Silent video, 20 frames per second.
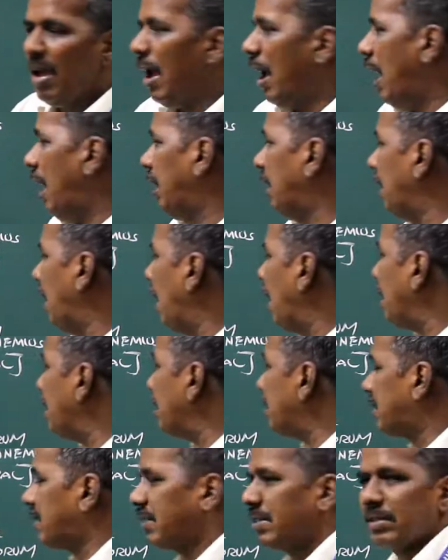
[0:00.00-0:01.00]
and
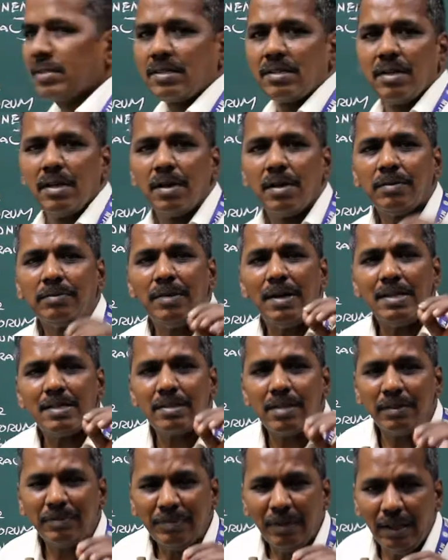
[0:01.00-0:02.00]
ends by
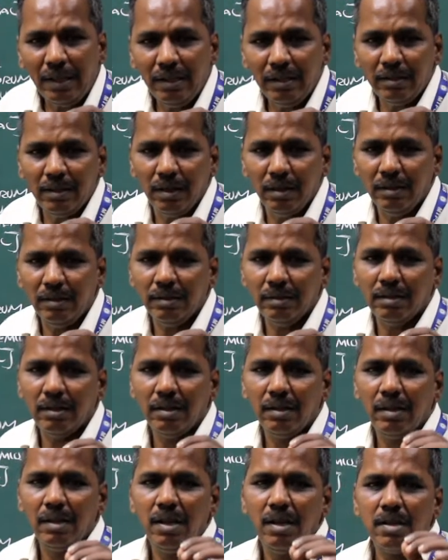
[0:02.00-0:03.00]
supplying
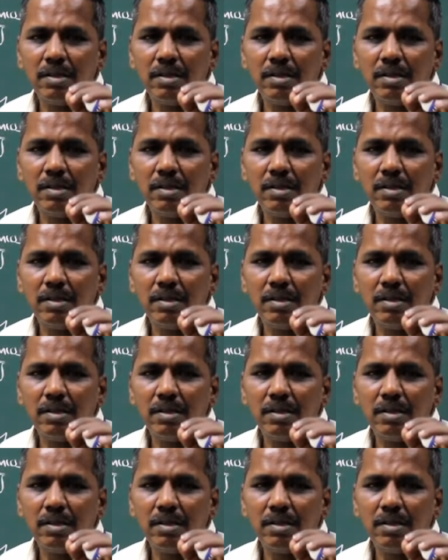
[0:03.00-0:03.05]
the